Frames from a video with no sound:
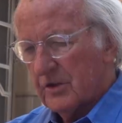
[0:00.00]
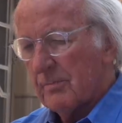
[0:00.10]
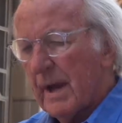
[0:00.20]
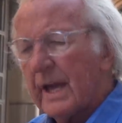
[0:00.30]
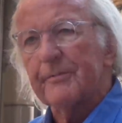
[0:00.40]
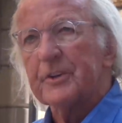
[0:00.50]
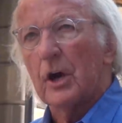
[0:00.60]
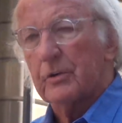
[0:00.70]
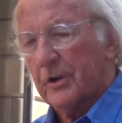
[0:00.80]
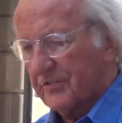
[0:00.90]
You may have
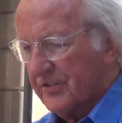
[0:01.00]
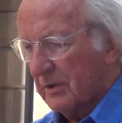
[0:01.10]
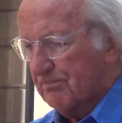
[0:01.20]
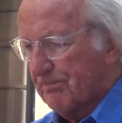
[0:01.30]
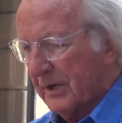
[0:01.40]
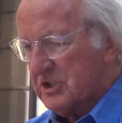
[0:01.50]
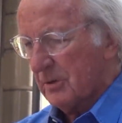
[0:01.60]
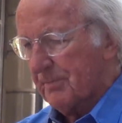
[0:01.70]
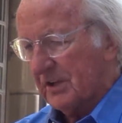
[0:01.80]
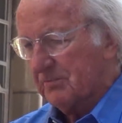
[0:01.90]
noticed that
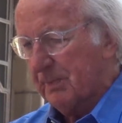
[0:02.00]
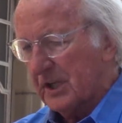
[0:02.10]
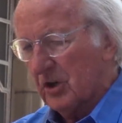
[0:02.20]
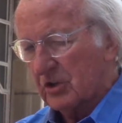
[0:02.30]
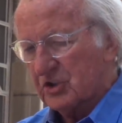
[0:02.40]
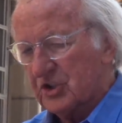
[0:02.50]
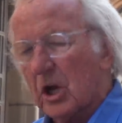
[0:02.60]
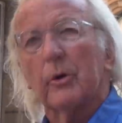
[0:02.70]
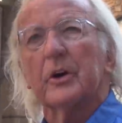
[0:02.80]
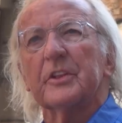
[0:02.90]
Bishop has been on
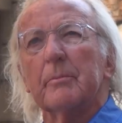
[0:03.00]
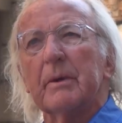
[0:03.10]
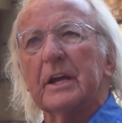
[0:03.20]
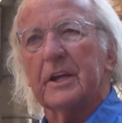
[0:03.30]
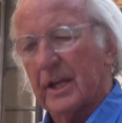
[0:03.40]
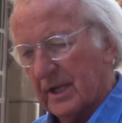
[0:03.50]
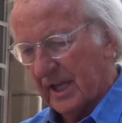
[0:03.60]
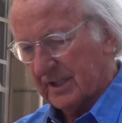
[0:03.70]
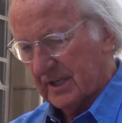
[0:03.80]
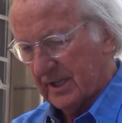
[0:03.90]
show in the media
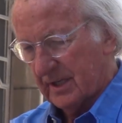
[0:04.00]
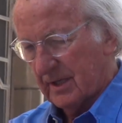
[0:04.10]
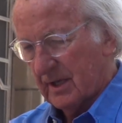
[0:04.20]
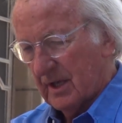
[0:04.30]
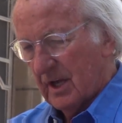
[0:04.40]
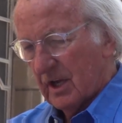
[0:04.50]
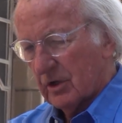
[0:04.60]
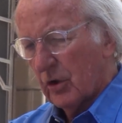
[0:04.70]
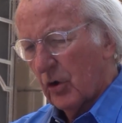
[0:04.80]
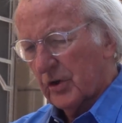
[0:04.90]
lately,
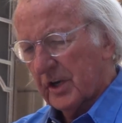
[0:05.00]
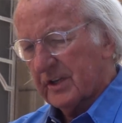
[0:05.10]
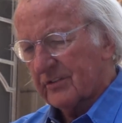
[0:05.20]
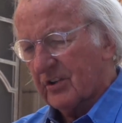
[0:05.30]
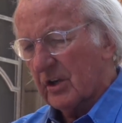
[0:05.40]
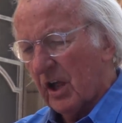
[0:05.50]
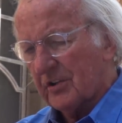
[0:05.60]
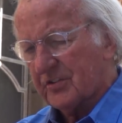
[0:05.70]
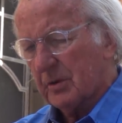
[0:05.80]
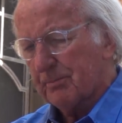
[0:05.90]
lauded as a
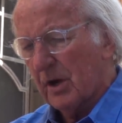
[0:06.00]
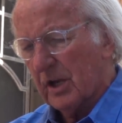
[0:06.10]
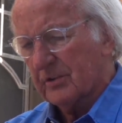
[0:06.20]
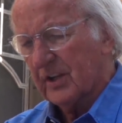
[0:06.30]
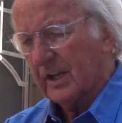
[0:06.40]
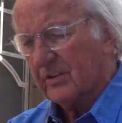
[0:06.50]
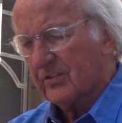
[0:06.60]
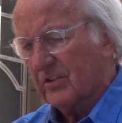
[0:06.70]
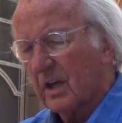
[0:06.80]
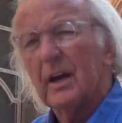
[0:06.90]
loss to
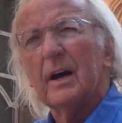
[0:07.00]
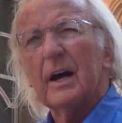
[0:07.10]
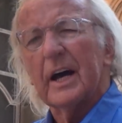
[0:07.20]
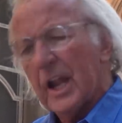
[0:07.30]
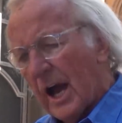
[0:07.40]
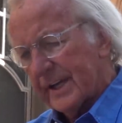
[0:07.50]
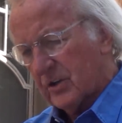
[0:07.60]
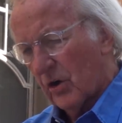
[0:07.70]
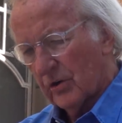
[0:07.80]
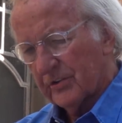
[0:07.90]
politics an
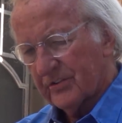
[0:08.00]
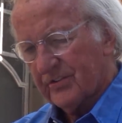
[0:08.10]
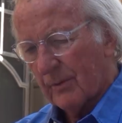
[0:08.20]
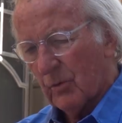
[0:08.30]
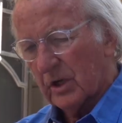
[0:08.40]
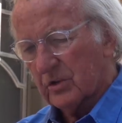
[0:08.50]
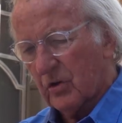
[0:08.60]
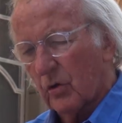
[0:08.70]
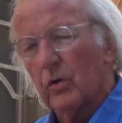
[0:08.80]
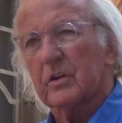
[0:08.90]
icon,
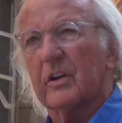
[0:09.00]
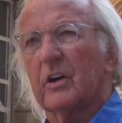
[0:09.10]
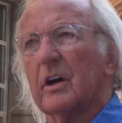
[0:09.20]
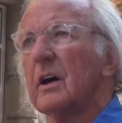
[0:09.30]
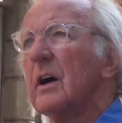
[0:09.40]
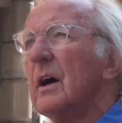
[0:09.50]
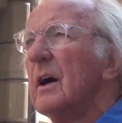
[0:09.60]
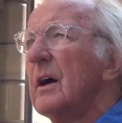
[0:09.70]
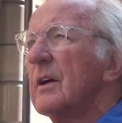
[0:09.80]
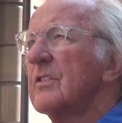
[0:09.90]
someone called her,
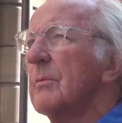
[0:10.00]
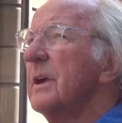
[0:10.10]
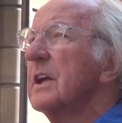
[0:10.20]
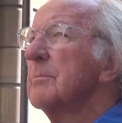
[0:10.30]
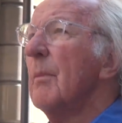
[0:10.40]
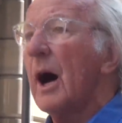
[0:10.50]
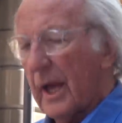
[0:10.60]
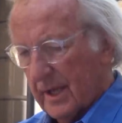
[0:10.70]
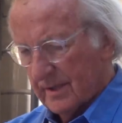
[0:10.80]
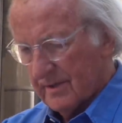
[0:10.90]
to be
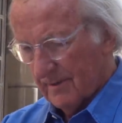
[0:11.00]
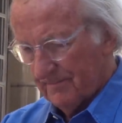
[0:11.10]
admired.